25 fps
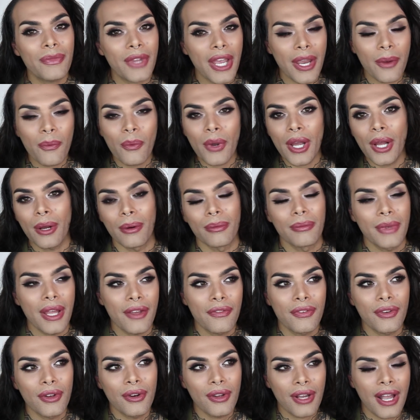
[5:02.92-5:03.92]
it will.
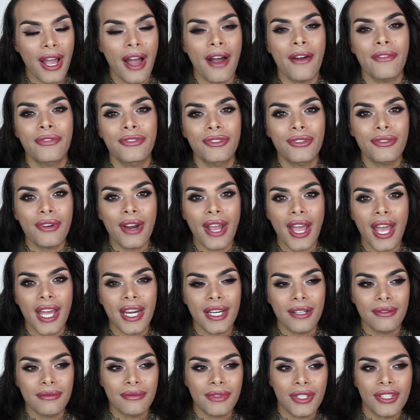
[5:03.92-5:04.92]
If you look after it
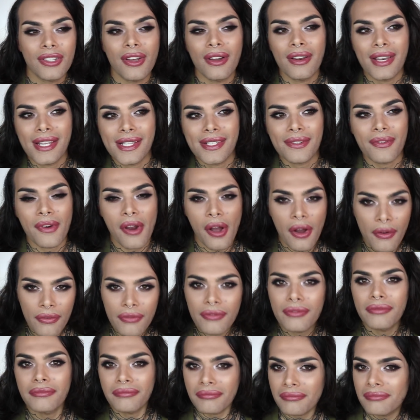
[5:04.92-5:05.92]
and you don't laser
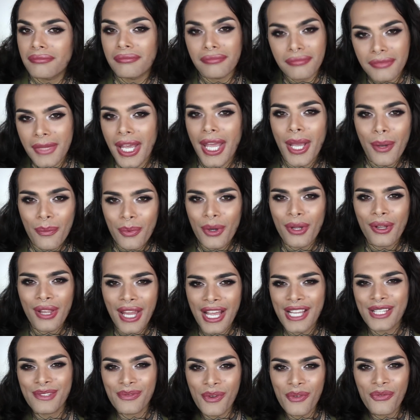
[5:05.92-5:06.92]
off, it will
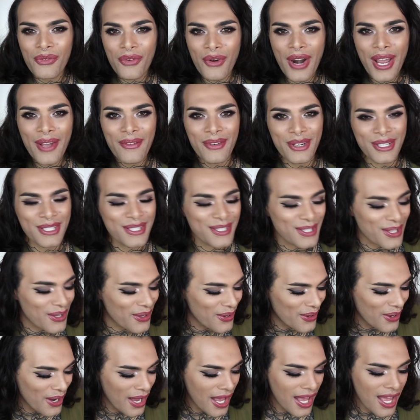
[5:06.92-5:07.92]
last for forever.
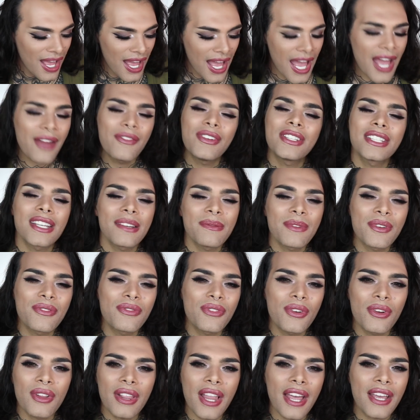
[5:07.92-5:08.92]
So every time you
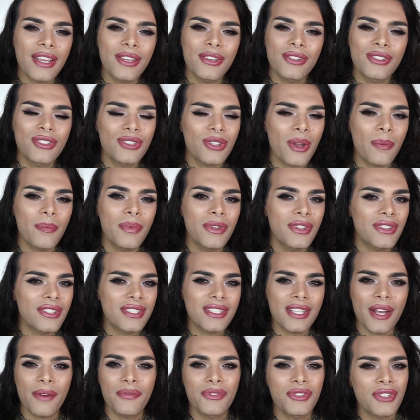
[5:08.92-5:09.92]
feel like you're stopping
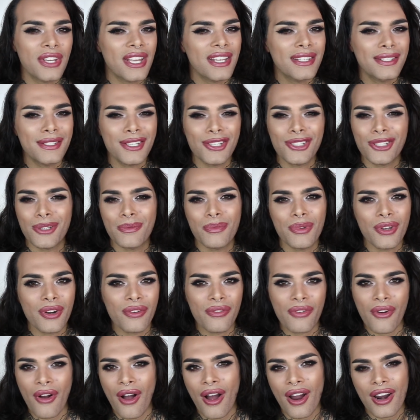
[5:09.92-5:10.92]
yourself to get such a
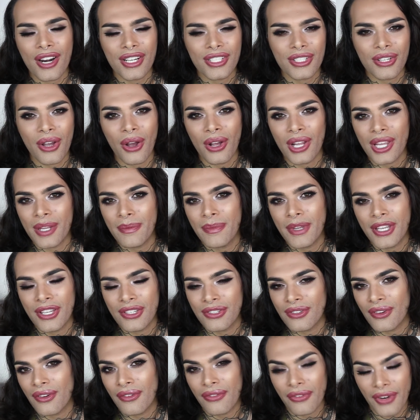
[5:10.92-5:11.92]
beautiful art only
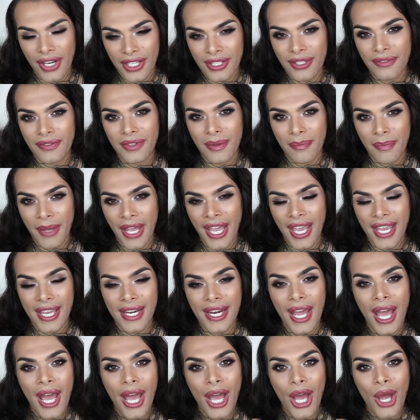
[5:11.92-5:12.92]
because you're afraid of the
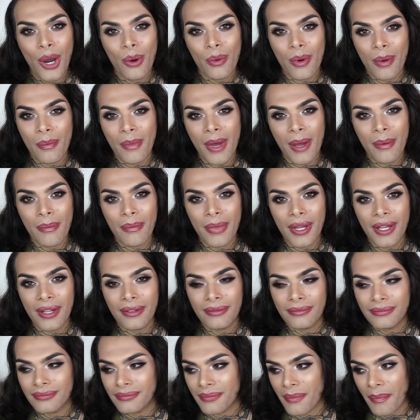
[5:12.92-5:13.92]
pain,
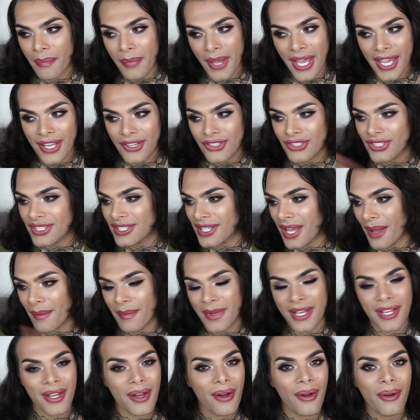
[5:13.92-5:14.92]
remember, pain just
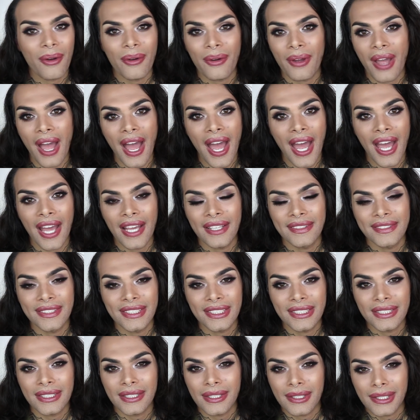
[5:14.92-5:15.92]
come and go,
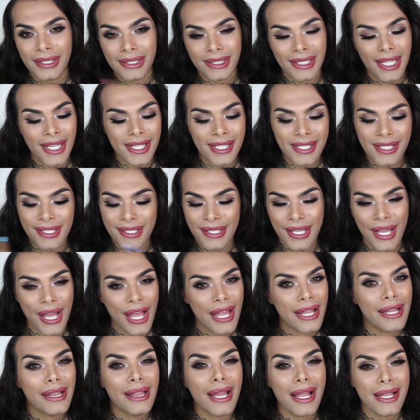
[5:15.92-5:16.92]
and this
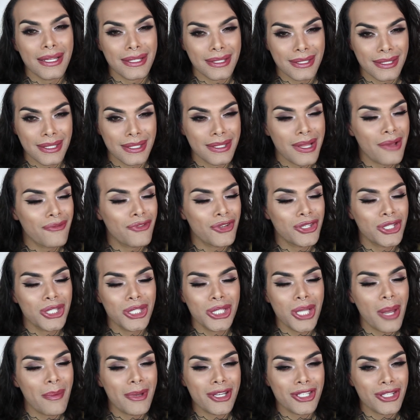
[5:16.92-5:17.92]
lasted for
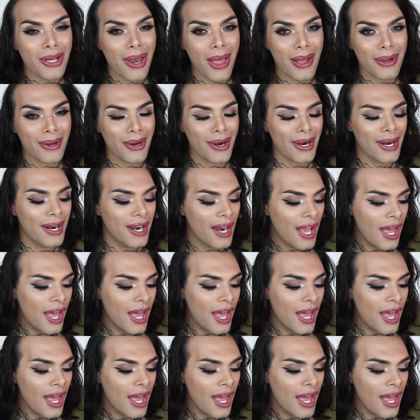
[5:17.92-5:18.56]
so much longer.